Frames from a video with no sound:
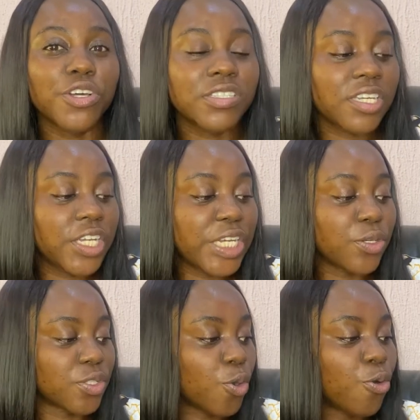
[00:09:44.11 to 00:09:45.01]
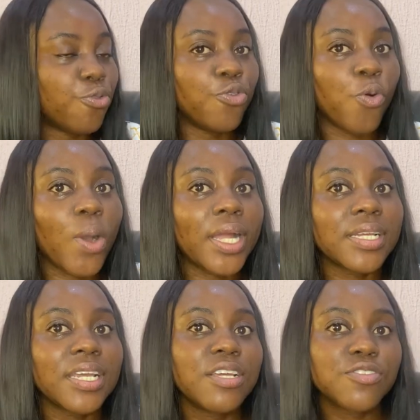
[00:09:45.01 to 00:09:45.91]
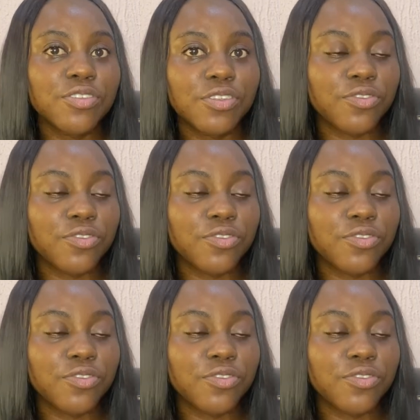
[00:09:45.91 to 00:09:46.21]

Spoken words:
sticky note. Oh, rule 1, so,